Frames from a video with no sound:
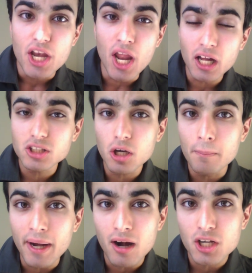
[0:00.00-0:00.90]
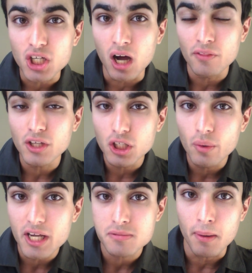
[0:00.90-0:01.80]
not so bearish on the
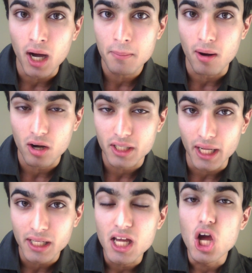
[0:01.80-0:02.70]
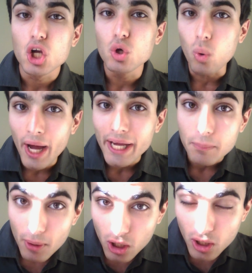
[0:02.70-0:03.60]
US bond market,
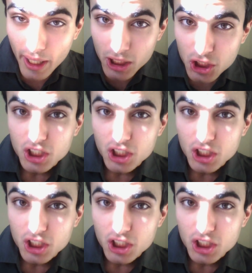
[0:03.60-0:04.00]
quite bullish